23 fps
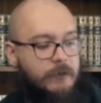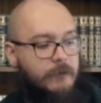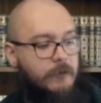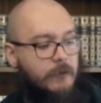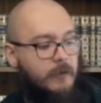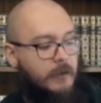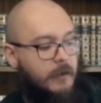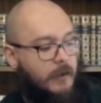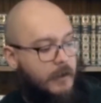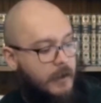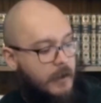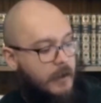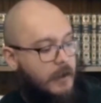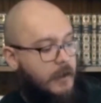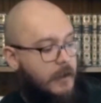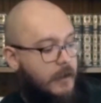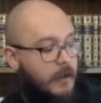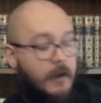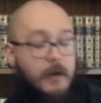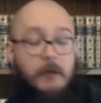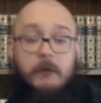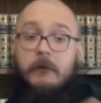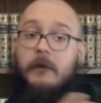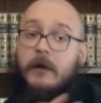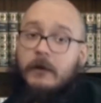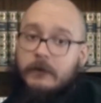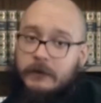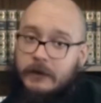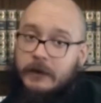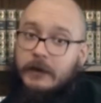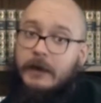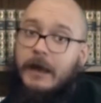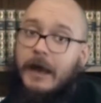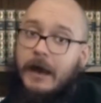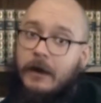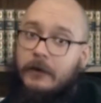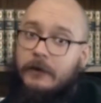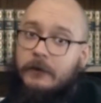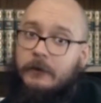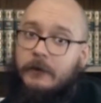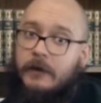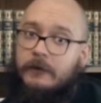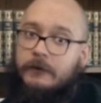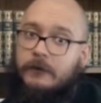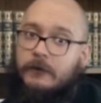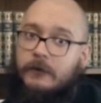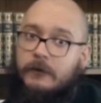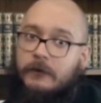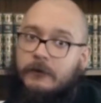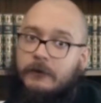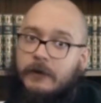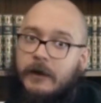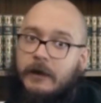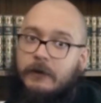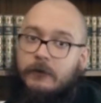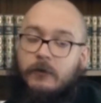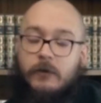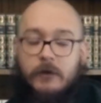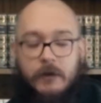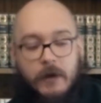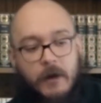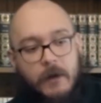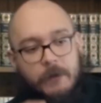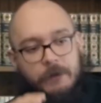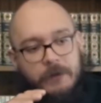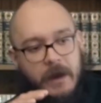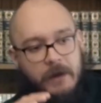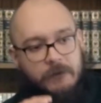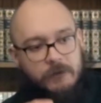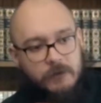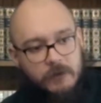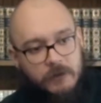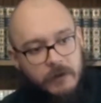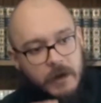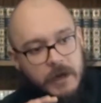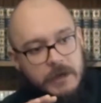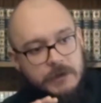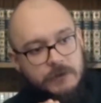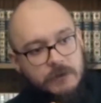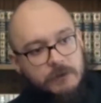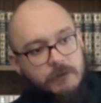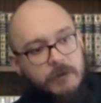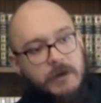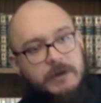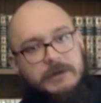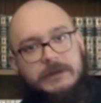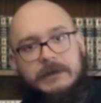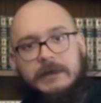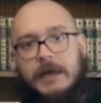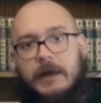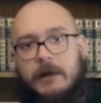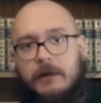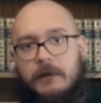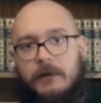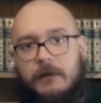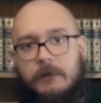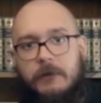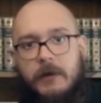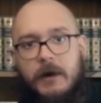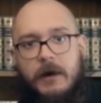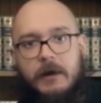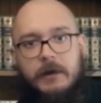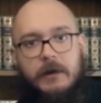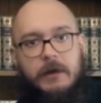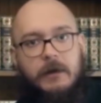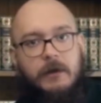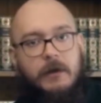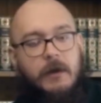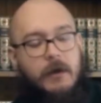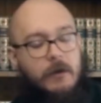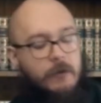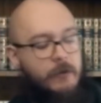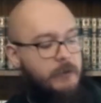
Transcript: for milking out a muscle, right? Where Effleurage, we're pressing into the body.